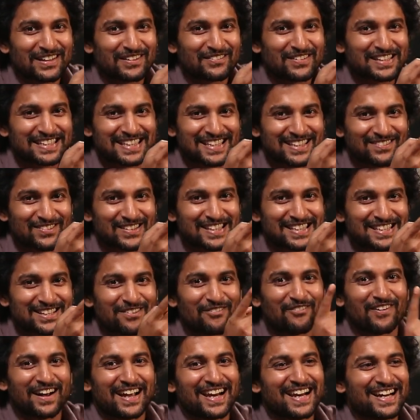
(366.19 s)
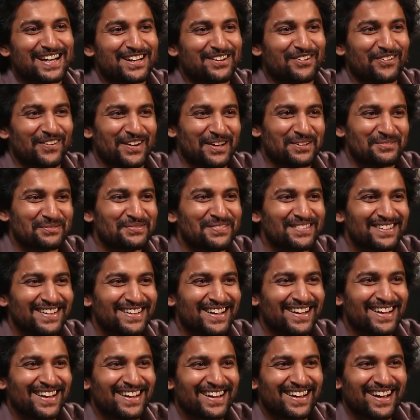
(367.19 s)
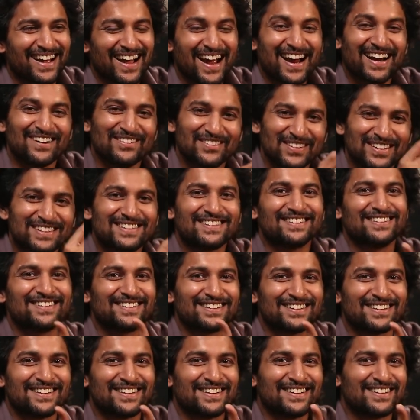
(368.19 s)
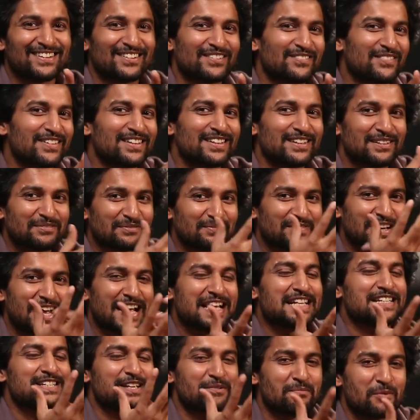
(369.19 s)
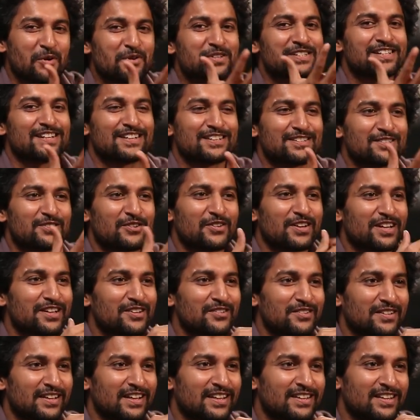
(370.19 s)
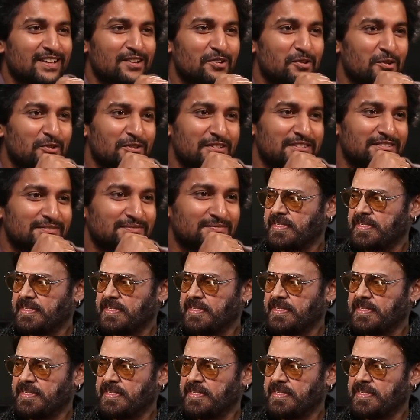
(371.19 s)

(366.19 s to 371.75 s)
which is a violent film and with a nice emotional story too in the core.